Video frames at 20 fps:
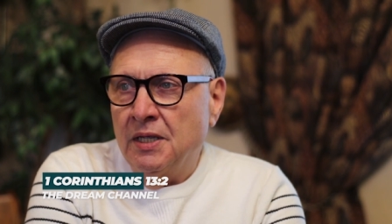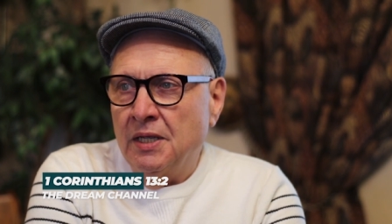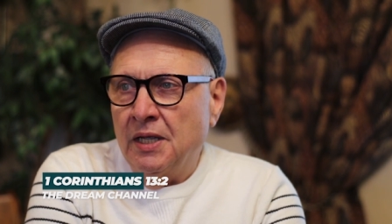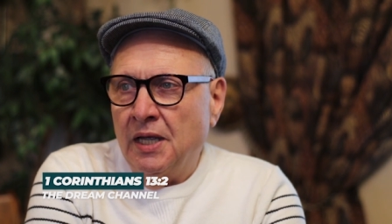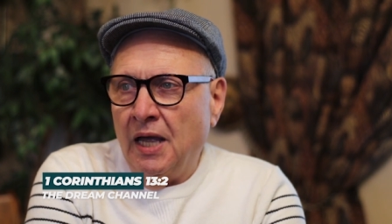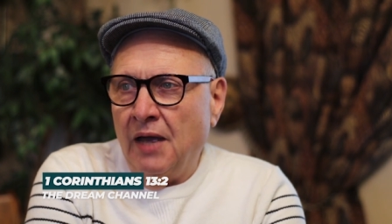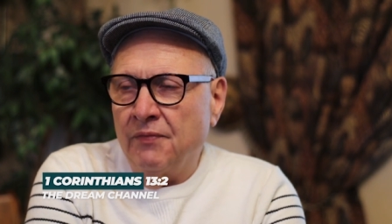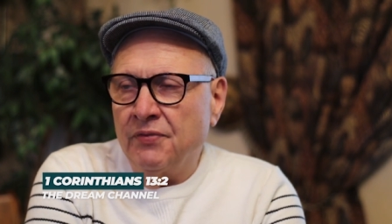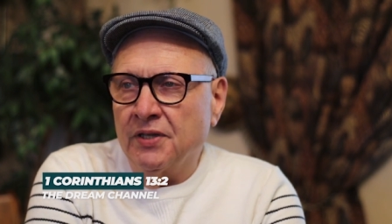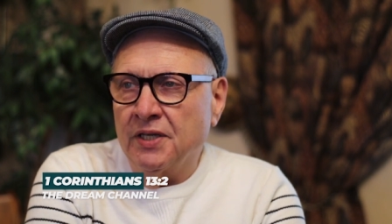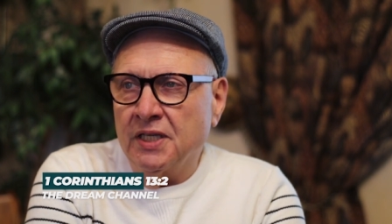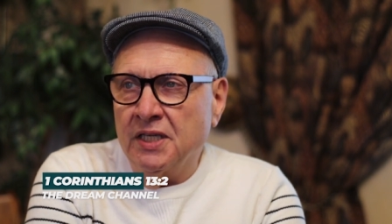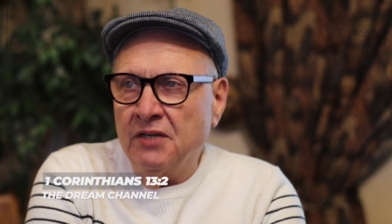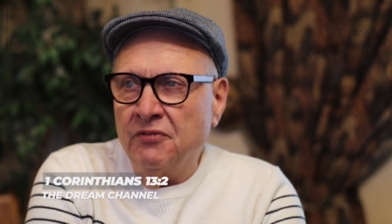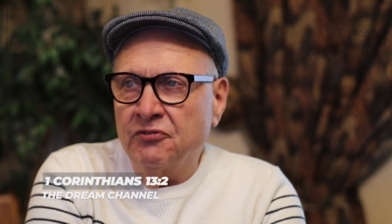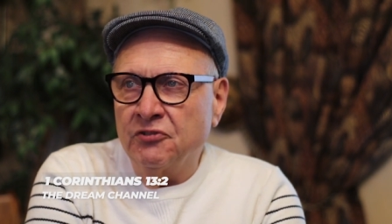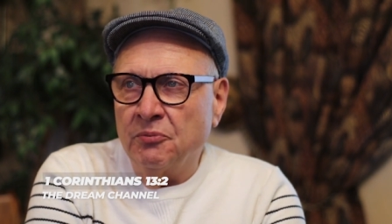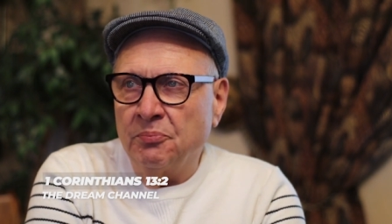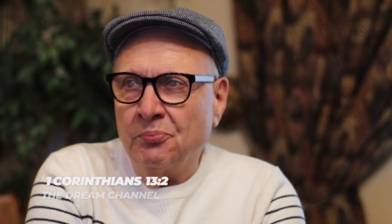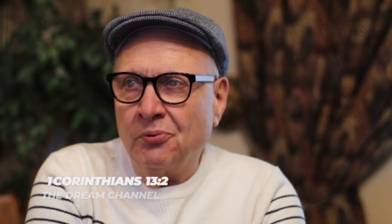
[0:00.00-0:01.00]
have the
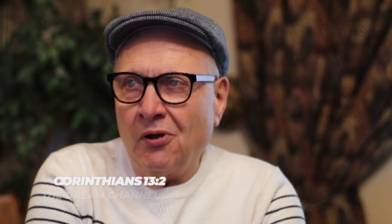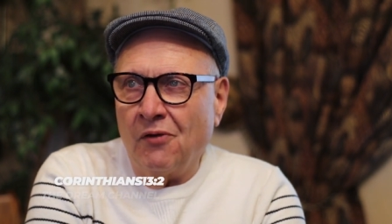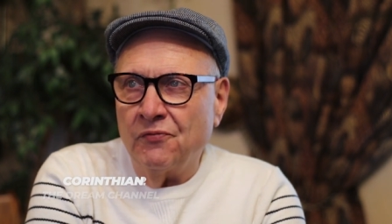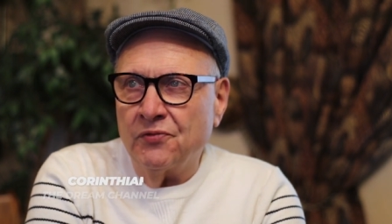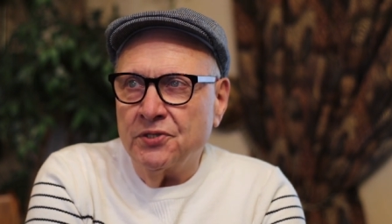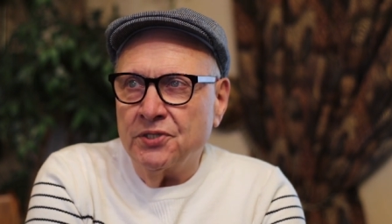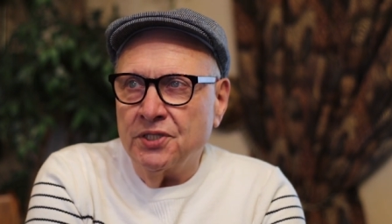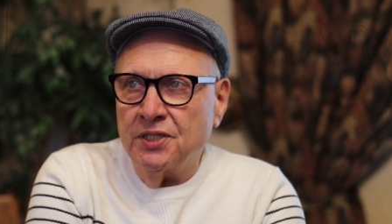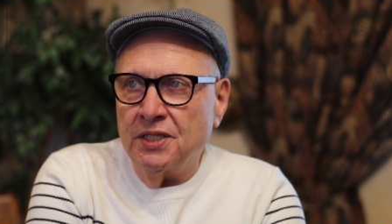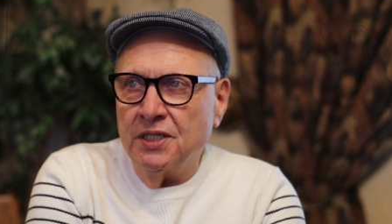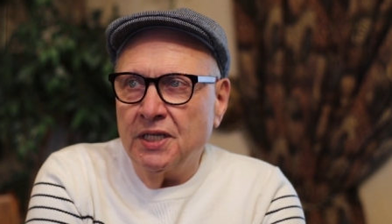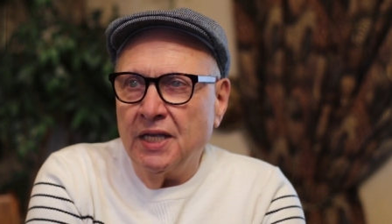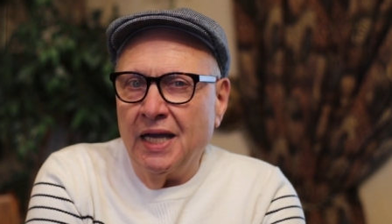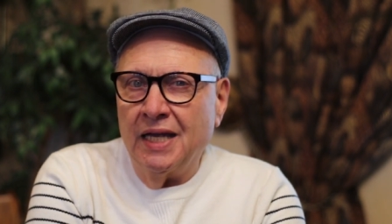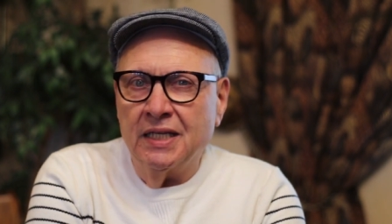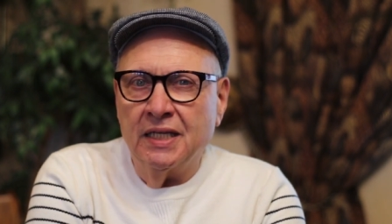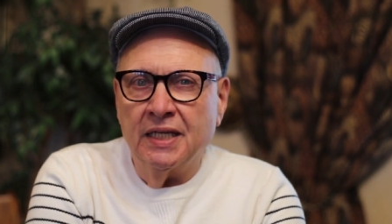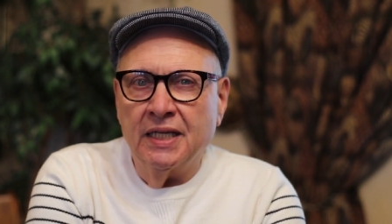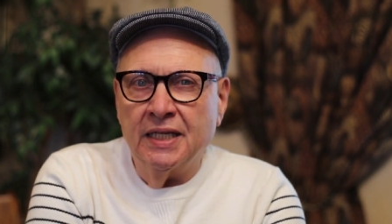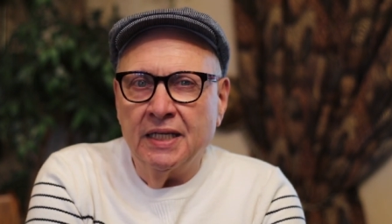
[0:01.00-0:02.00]
gift of prophecy and